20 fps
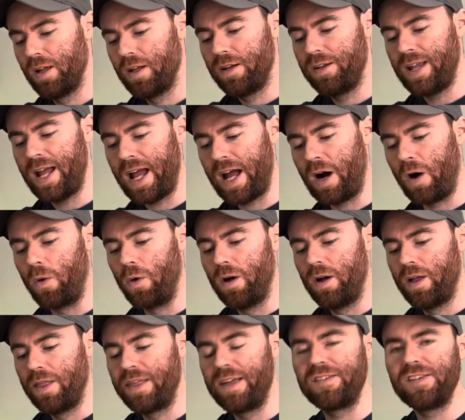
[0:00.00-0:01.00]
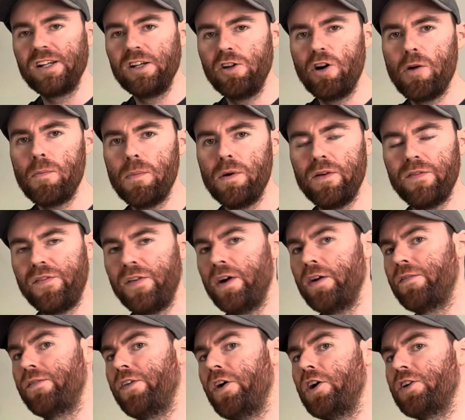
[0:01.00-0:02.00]
Now, there's a lot more
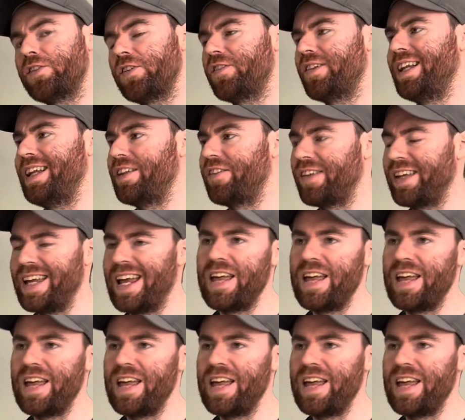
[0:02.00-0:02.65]
versatility